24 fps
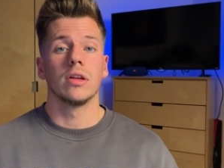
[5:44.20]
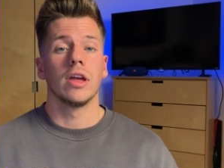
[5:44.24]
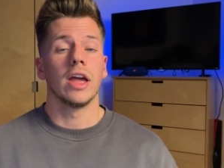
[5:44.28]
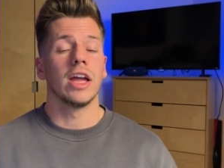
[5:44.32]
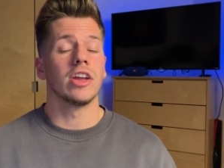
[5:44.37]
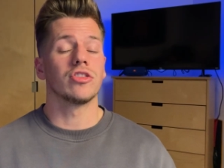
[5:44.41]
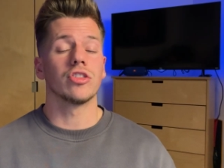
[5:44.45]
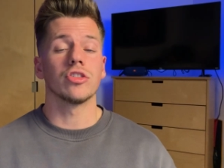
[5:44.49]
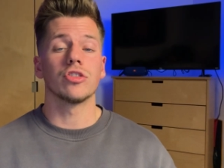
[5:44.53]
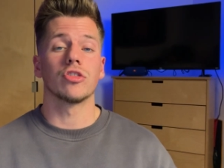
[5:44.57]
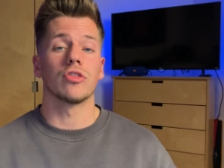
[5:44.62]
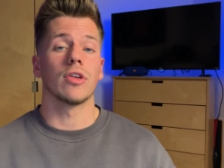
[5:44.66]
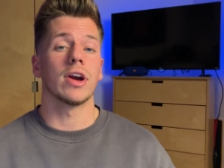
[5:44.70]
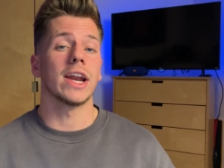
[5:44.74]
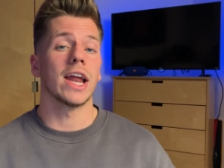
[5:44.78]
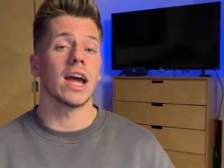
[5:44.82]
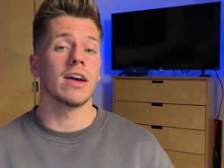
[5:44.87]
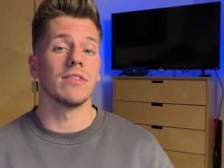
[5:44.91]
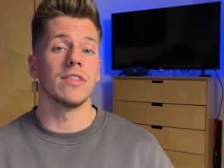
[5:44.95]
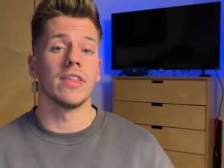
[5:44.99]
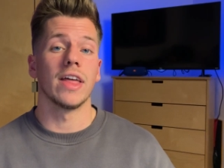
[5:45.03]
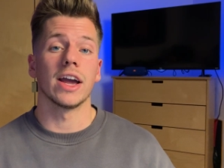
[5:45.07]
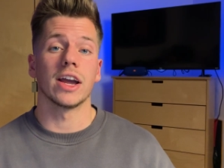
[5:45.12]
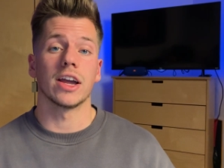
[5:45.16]
It's just great
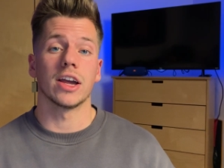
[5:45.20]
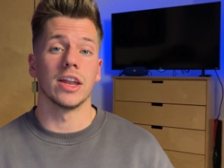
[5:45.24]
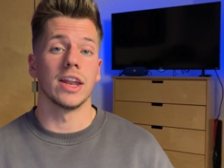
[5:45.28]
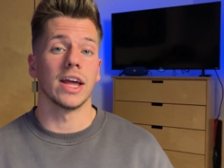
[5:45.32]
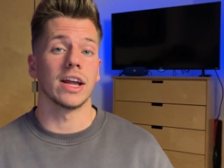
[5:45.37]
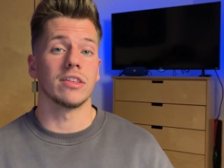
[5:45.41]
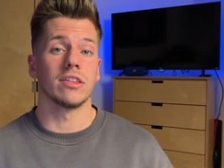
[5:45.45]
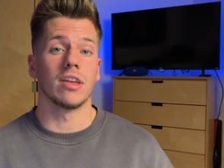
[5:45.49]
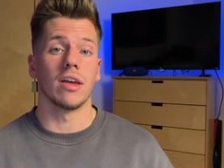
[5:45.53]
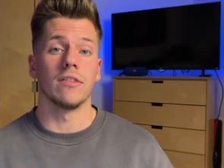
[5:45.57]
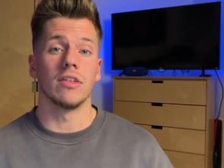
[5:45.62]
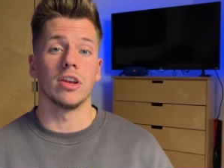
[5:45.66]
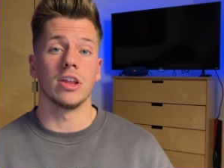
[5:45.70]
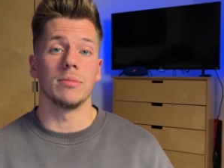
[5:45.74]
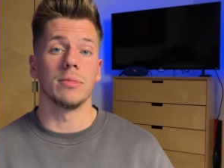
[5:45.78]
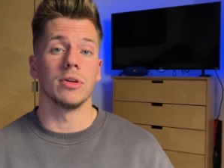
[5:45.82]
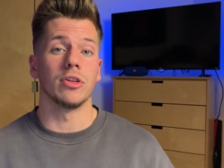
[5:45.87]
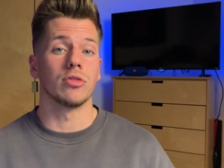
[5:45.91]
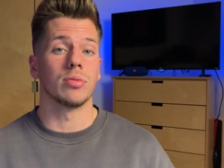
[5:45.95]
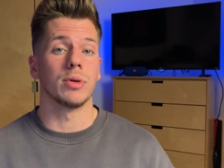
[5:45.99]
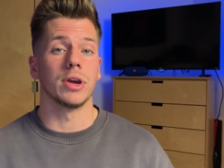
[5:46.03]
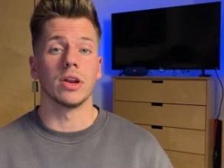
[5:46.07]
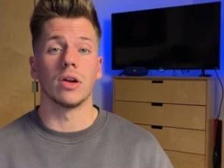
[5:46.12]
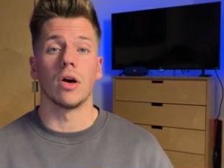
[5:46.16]
having that connectivity
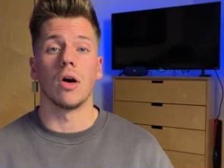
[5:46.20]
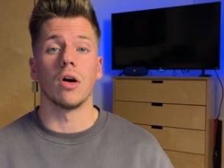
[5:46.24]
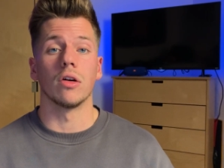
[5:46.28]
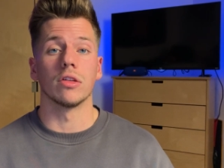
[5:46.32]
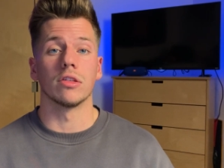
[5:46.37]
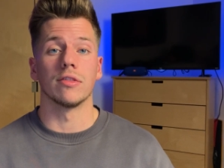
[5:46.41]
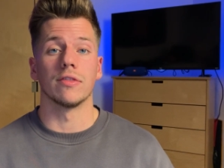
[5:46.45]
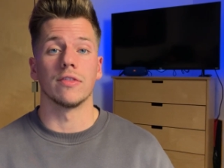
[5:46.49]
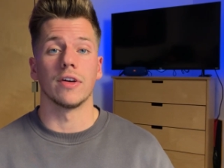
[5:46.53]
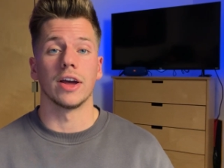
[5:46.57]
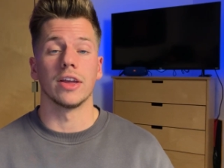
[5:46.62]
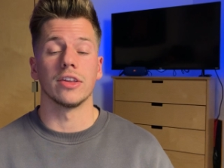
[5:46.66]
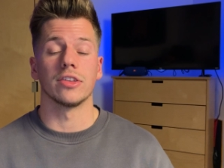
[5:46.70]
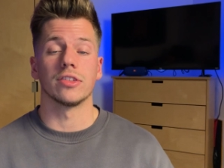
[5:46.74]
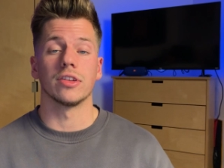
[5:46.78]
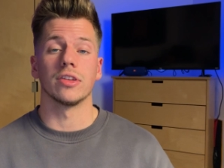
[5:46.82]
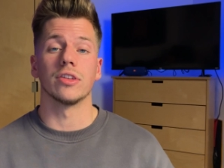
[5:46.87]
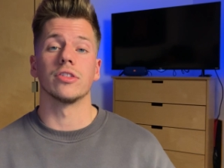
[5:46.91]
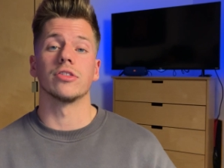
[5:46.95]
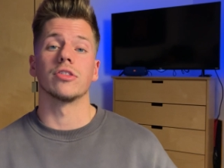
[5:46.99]
between all devices.